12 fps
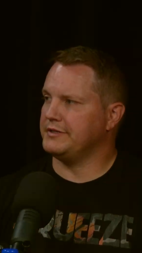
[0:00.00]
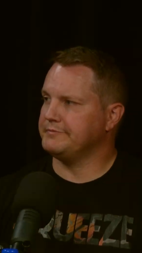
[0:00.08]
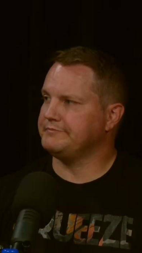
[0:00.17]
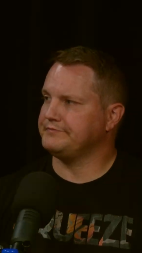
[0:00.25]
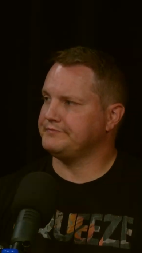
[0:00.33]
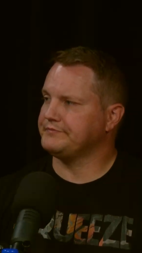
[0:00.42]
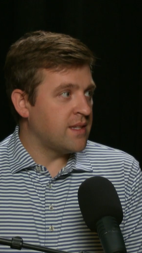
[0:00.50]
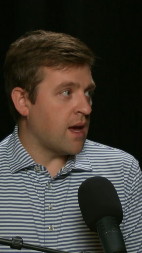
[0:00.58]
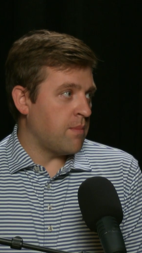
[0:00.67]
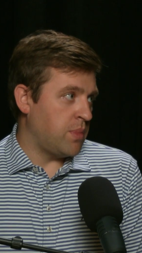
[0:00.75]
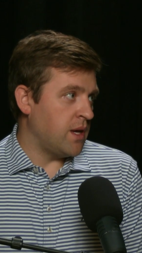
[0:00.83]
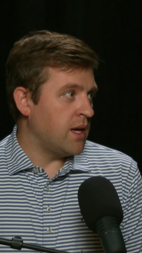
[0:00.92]
We can
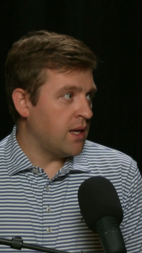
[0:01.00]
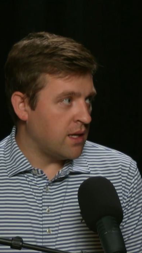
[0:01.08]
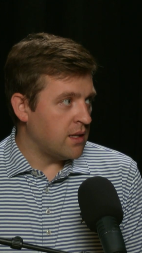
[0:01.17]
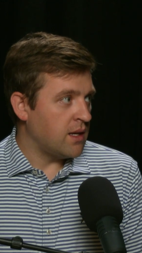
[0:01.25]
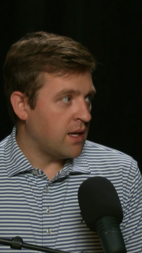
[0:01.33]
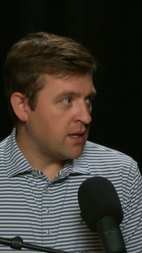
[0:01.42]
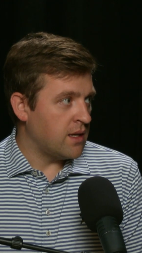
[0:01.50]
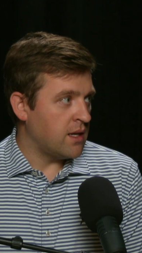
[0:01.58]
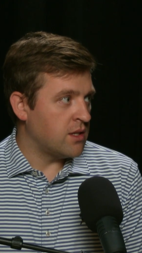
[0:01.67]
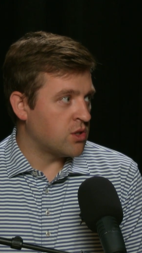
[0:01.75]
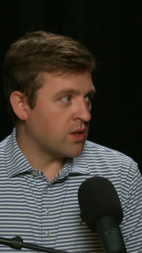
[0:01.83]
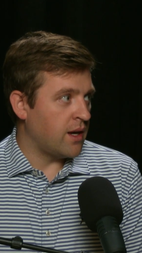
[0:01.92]
step in
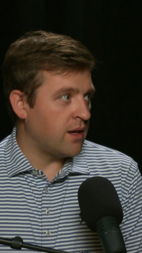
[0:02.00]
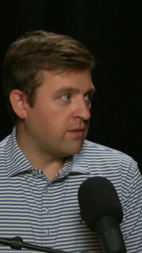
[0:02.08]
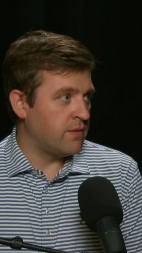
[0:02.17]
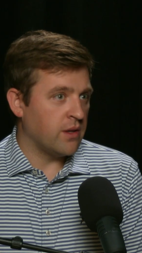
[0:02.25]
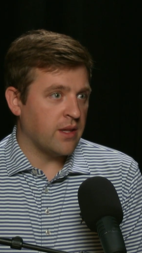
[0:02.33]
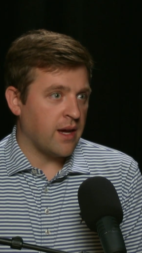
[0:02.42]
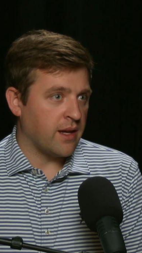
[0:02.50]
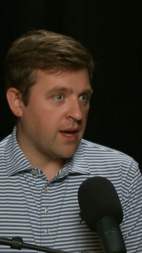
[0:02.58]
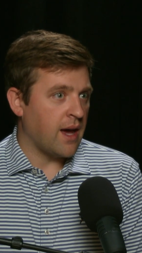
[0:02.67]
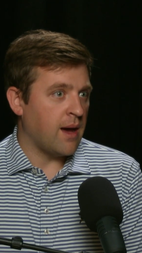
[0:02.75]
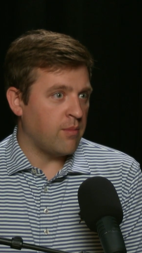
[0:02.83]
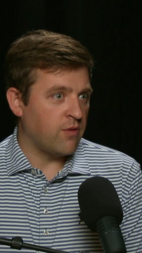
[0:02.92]
and try to fill that
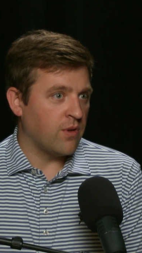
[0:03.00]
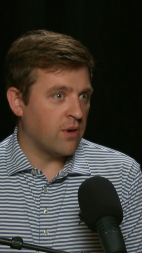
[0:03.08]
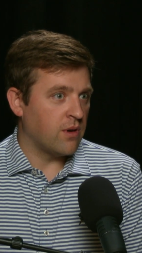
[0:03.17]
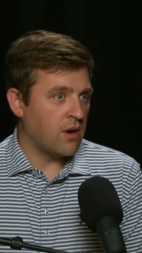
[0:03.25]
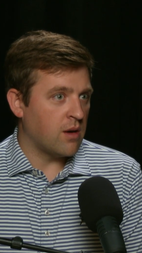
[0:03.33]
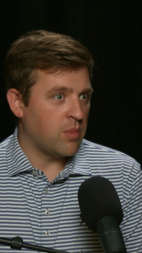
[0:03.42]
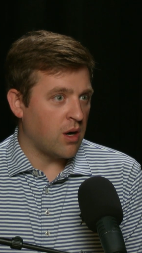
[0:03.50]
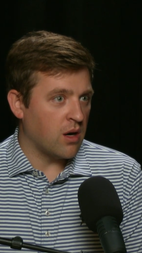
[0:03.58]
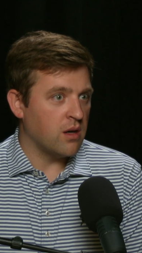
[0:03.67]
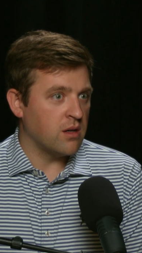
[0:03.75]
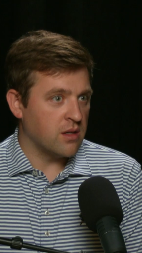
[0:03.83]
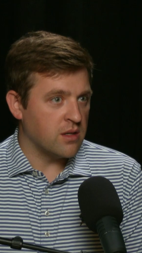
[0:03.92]
gap for our
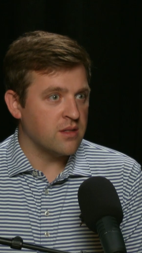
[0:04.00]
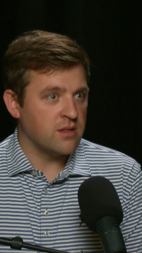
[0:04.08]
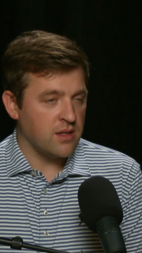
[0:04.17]
partners.